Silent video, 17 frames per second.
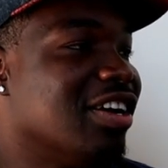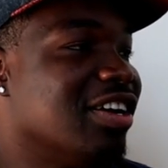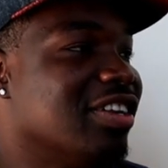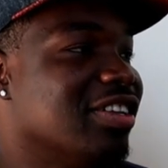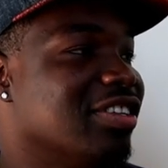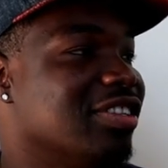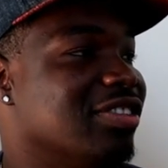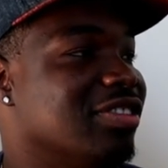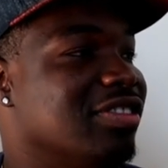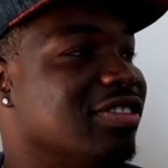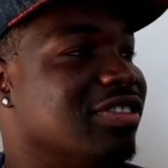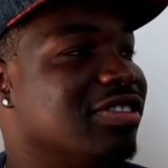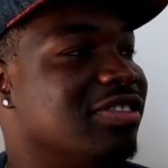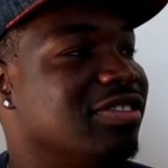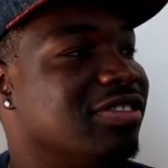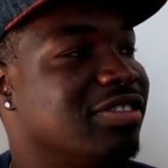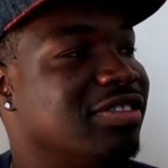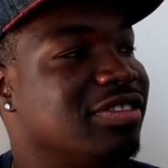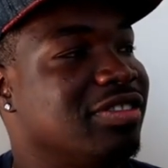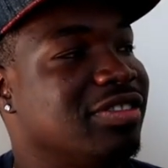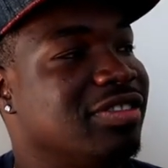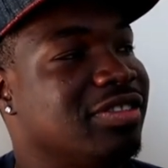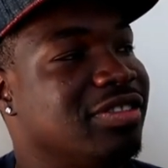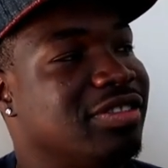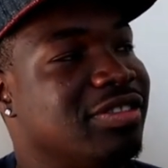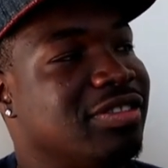
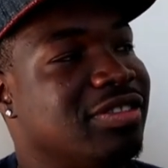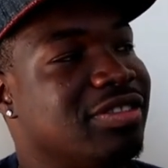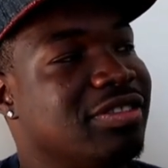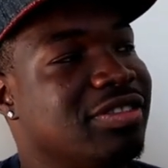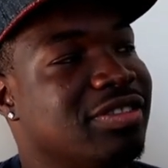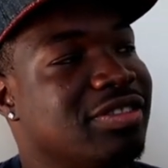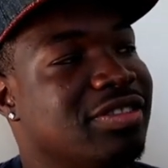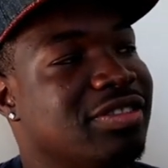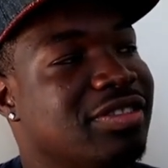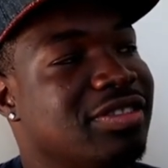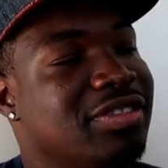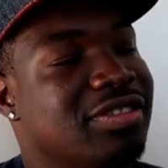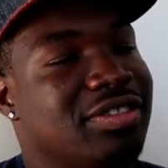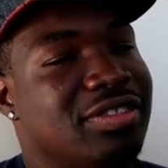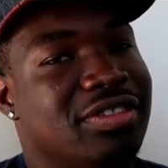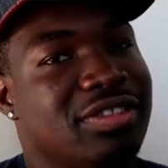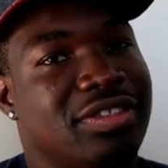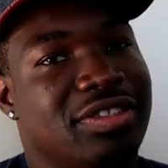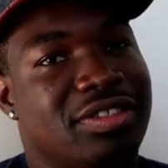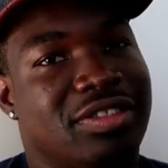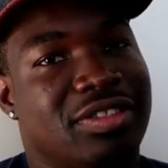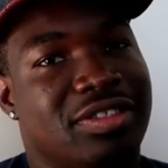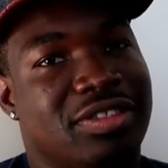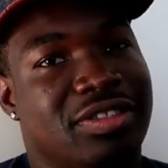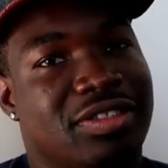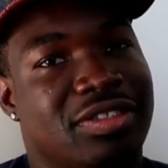
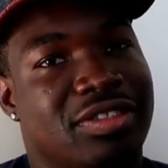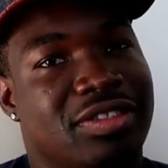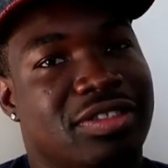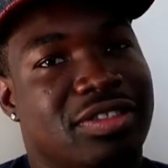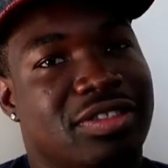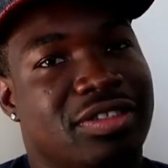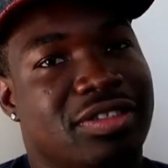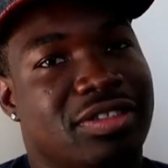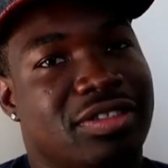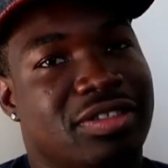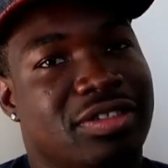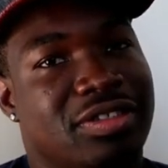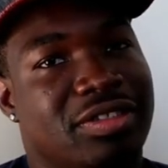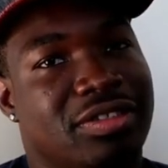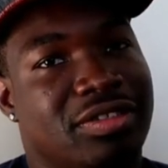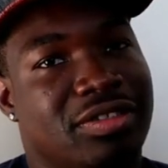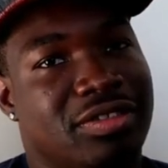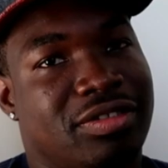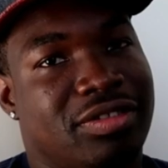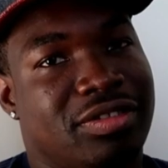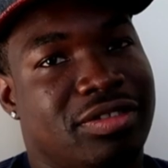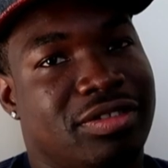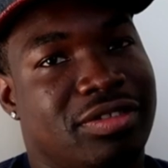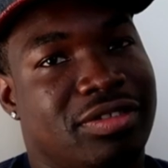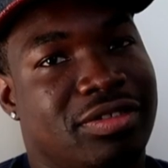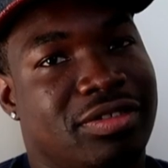
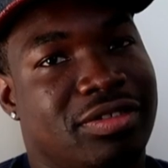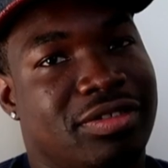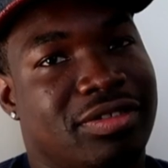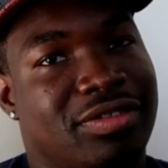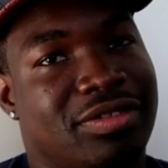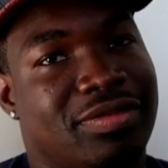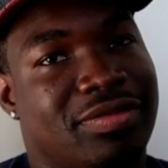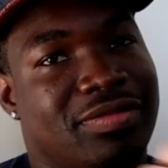No words are spoken by the person on screen.